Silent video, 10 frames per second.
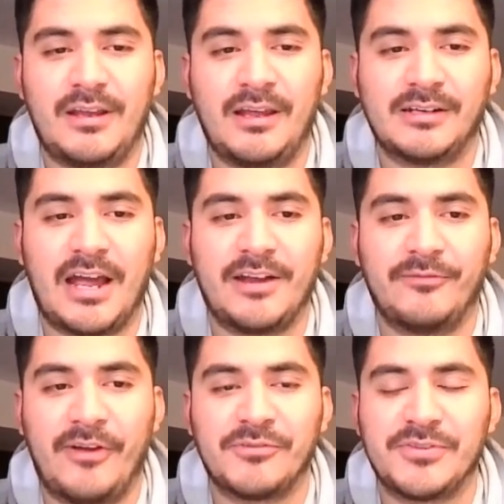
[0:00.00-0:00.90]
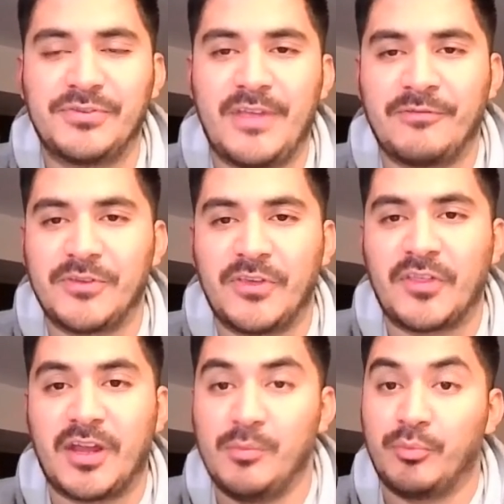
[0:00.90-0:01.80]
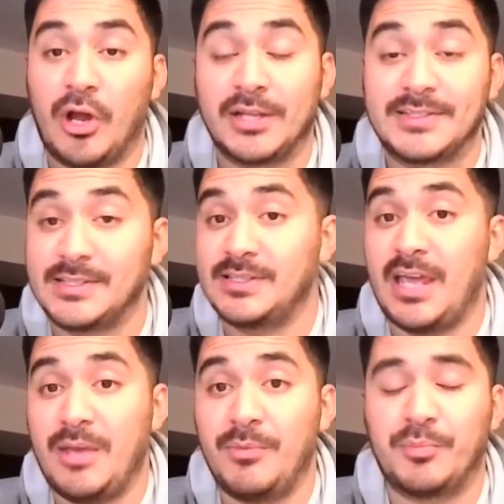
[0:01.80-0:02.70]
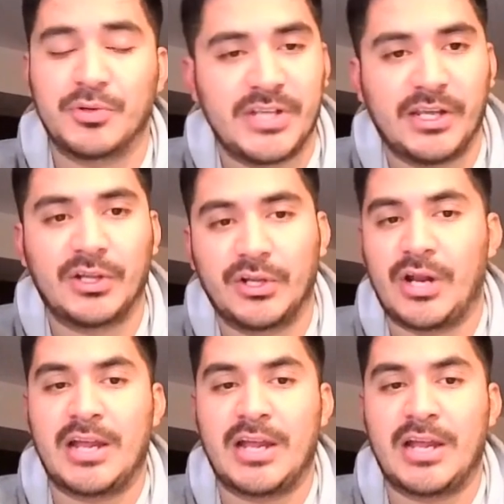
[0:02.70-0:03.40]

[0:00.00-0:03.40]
and kind of every everything that he brought to this game in particular.